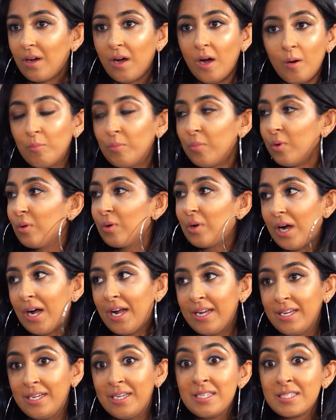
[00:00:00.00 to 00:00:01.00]
humble
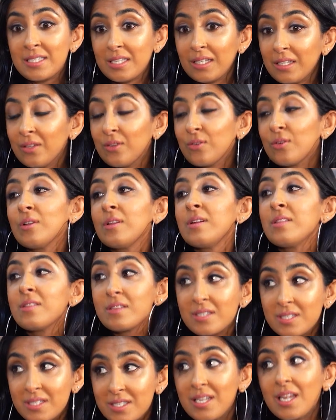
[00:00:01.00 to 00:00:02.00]
guy. He's literally
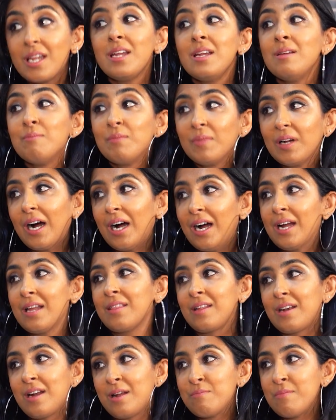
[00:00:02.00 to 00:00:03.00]
the same guy
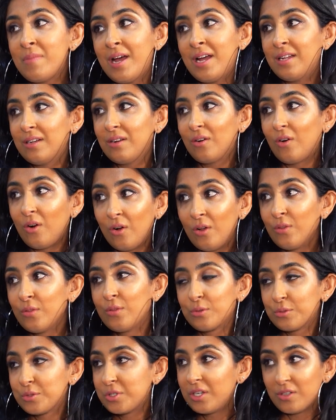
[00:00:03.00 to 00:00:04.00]
that I met all
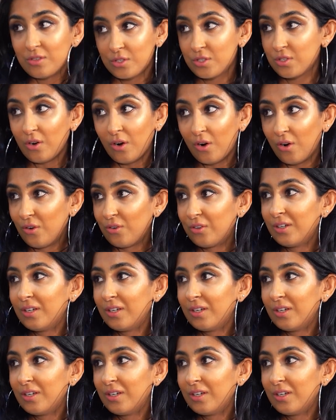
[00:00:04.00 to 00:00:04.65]
those years ago.